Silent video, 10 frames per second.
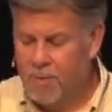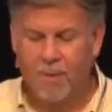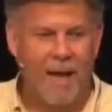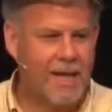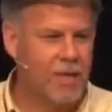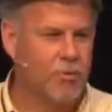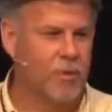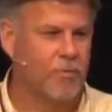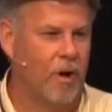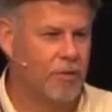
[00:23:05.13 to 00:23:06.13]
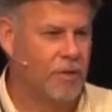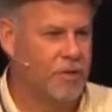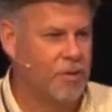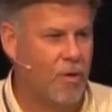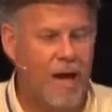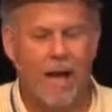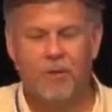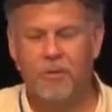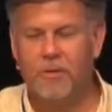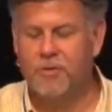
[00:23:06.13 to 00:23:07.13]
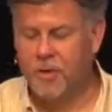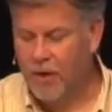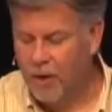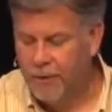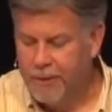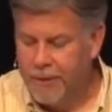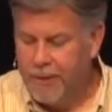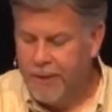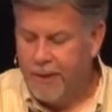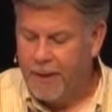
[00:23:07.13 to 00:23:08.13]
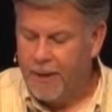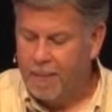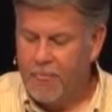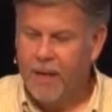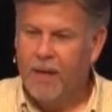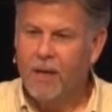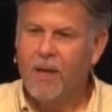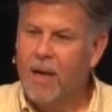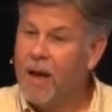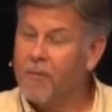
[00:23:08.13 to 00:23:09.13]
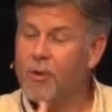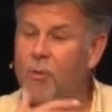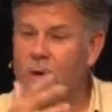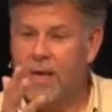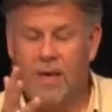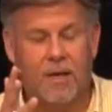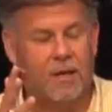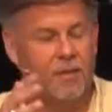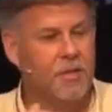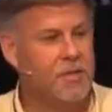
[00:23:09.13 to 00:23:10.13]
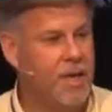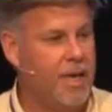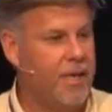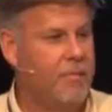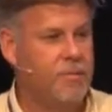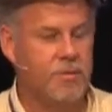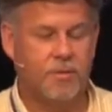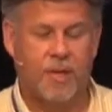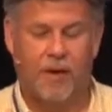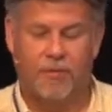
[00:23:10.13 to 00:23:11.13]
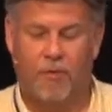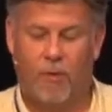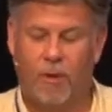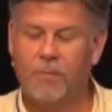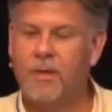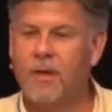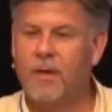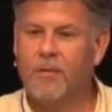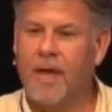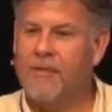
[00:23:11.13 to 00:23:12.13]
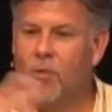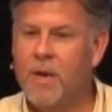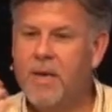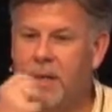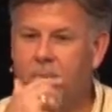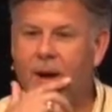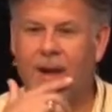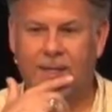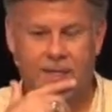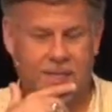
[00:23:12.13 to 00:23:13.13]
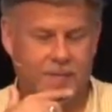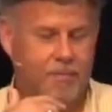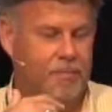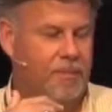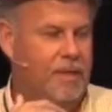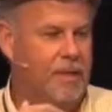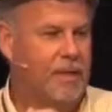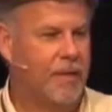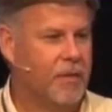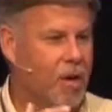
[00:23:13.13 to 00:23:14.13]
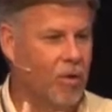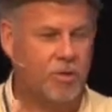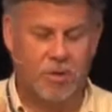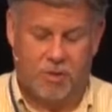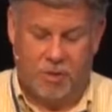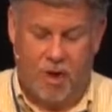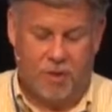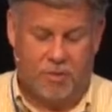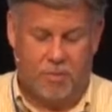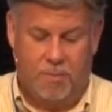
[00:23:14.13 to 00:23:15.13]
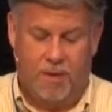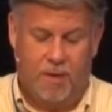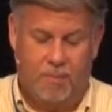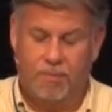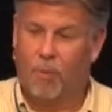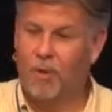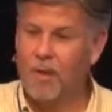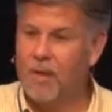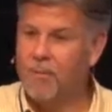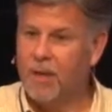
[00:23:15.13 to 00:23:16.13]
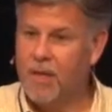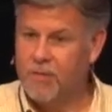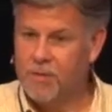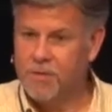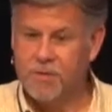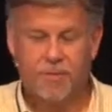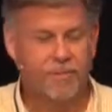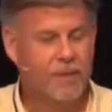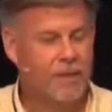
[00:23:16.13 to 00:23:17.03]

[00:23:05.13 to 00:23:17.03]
And, and, my kids were involved in this in Ohio years ago. Um, every week, the teams that are formed, they have a weekly practice. Now, the coaches are to be born again believers.